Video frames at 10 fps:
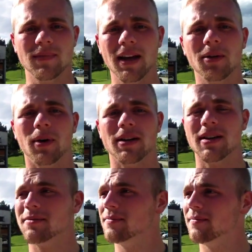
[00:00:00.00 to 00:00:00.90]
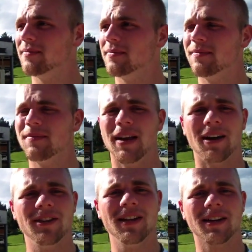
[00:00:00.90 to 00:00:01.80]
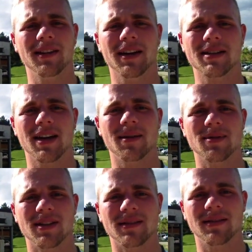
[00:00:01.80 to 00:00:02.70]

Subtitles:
Anyways, I feel like a lot of times that